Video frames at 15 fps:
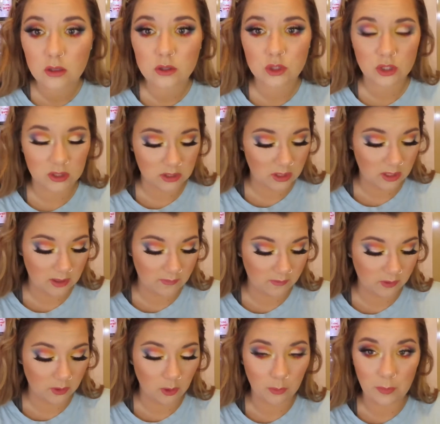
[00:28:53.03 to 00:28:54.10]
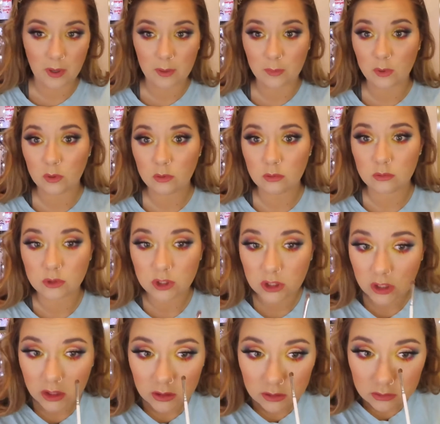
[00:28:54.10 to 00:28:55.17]
Just to give a little pop. Ooh,
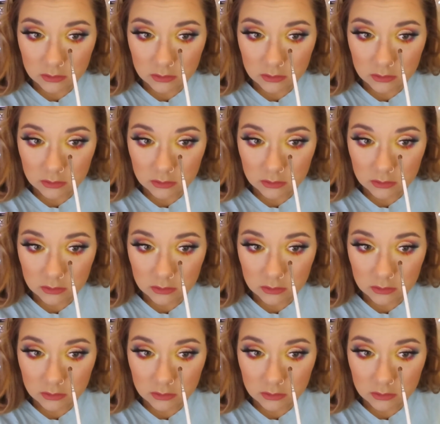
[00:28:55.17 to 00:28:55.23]
shit.